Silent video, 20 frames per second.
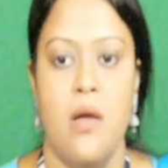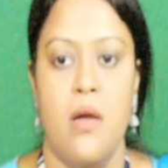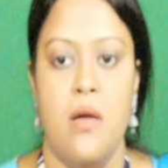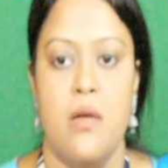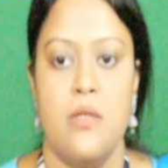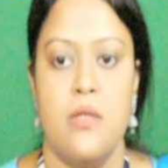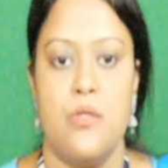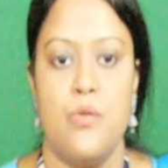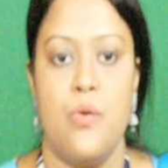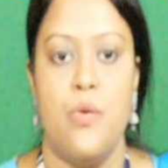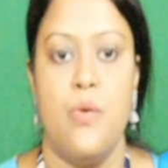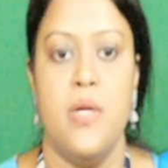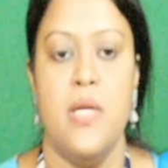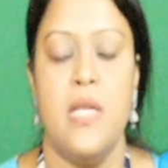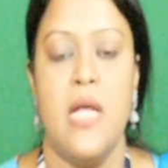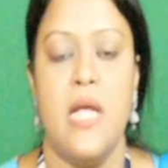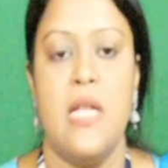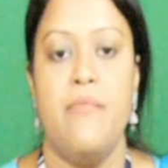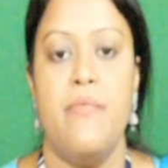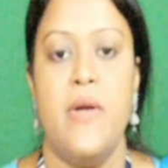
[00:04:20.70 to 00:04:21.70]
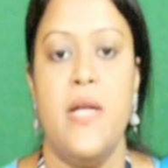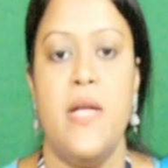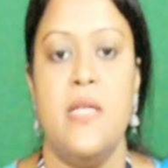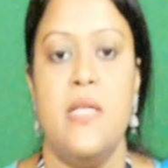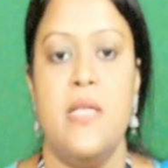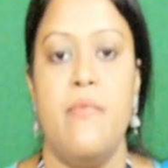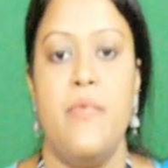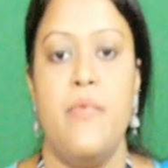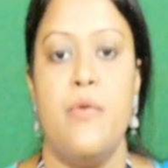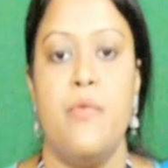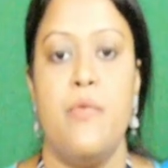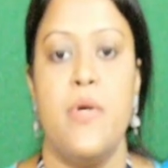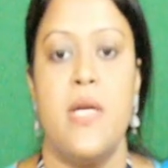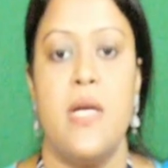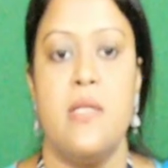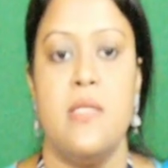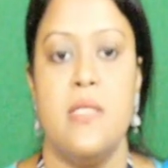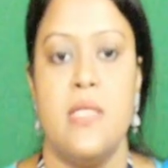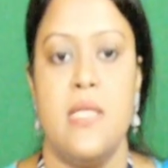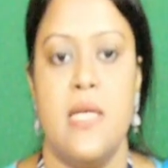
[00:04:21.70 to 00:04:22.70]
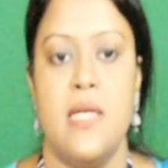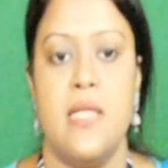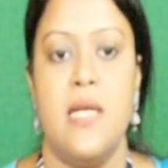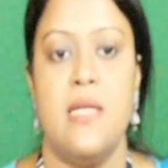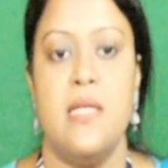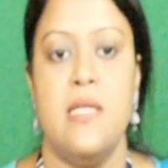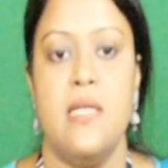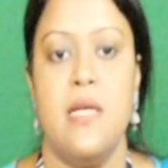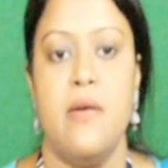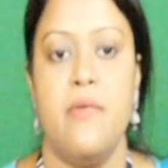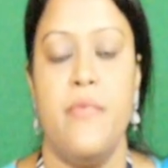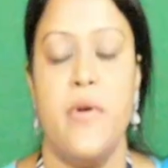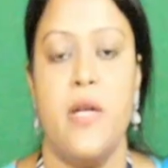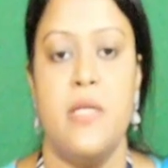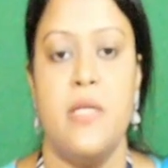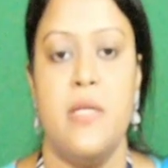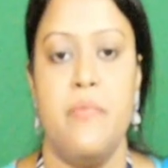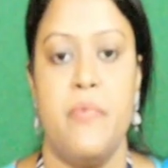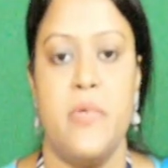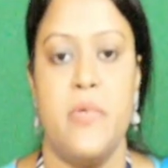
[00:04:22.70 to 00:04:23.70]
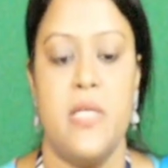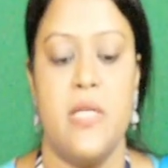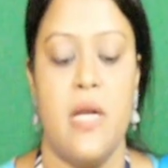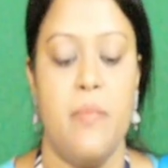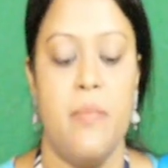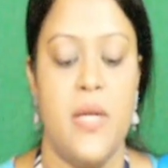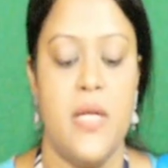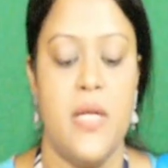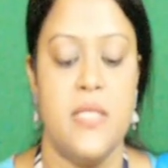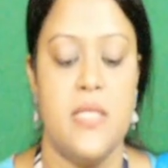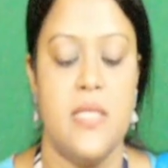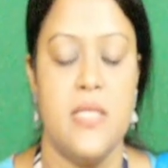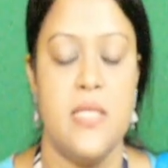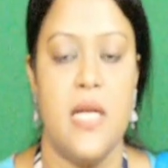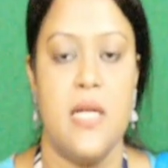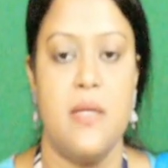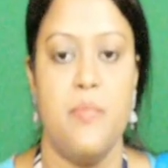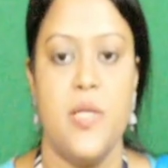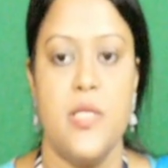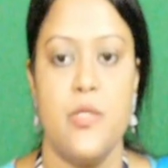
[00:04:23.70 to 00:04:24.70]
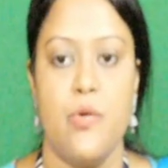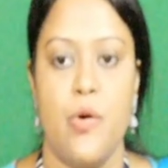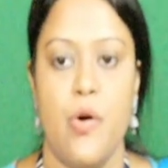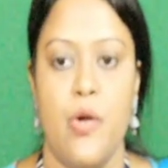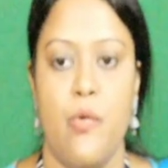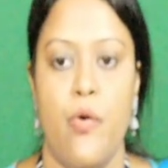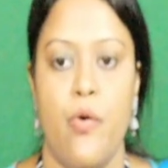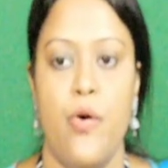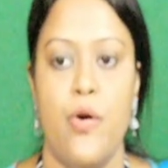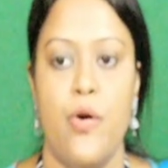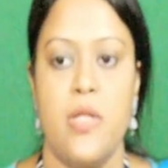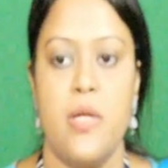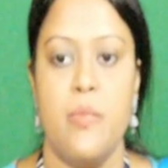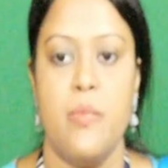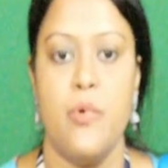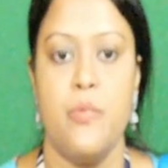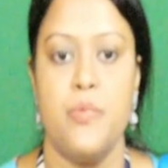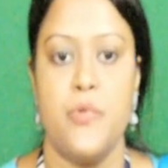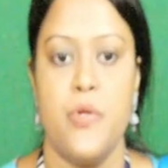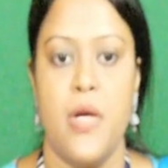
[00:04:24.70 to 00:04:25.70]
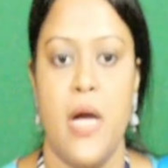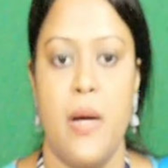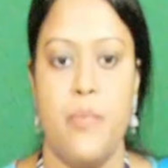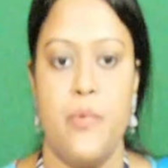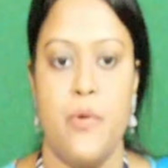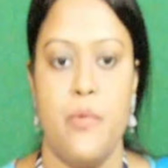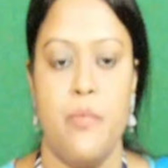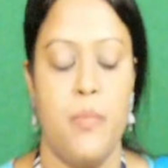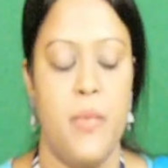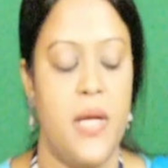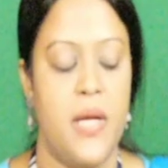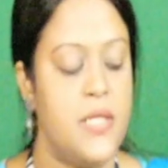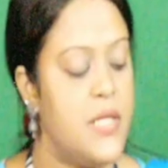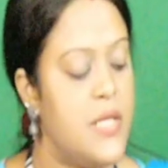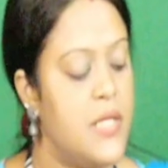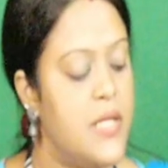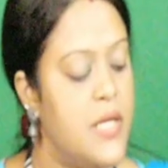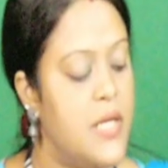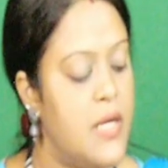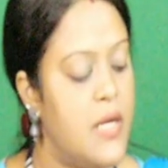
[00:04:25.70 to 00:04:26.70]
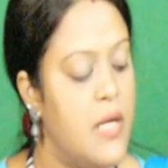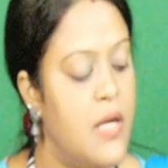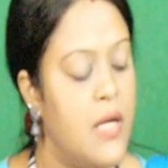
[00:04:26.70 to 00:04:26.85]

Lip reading: So in NFA and DFA we can say that DFA are deterministic, that means all the moves we have to mention here.